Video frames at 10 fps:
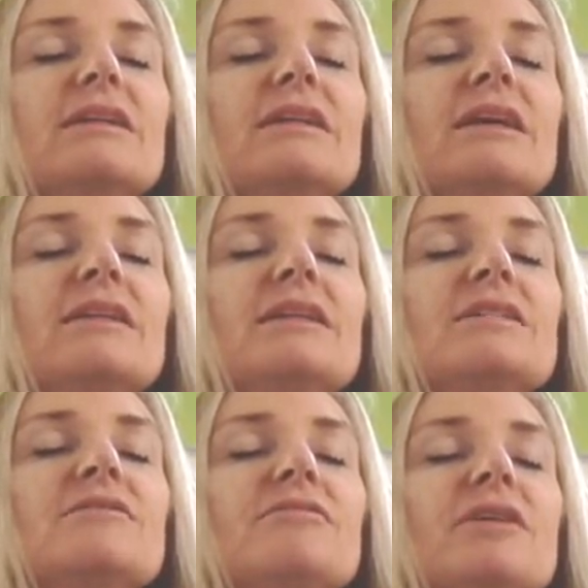let
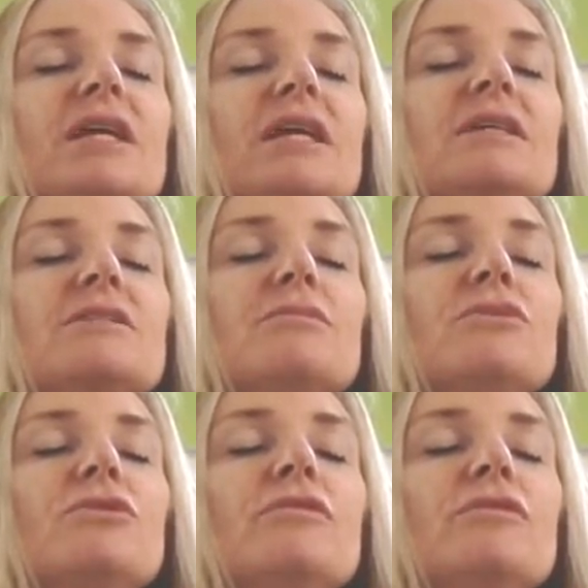these feelings
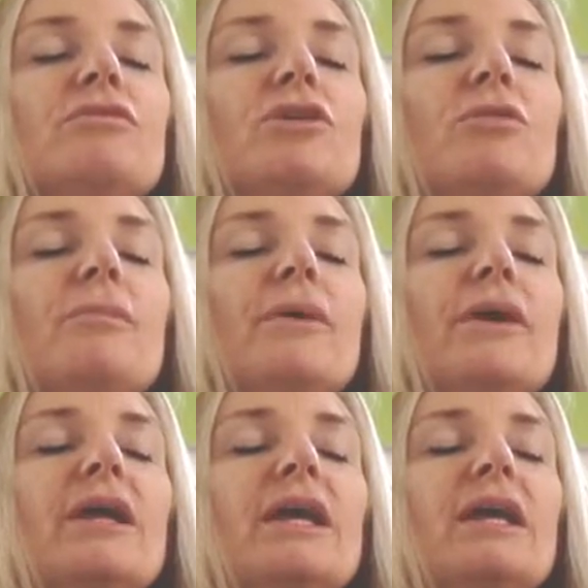move through your
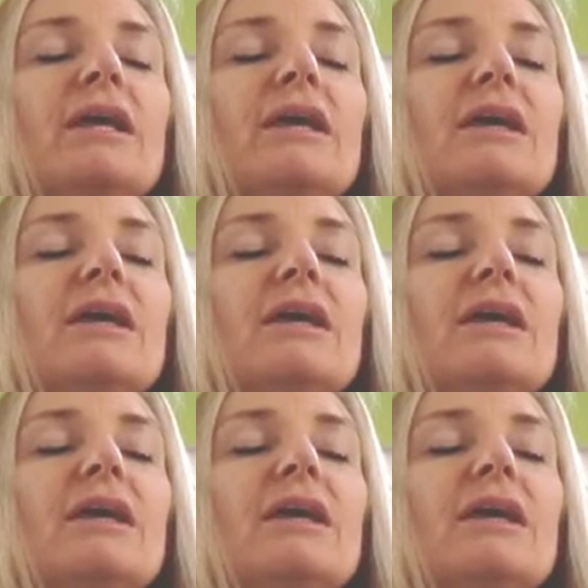body,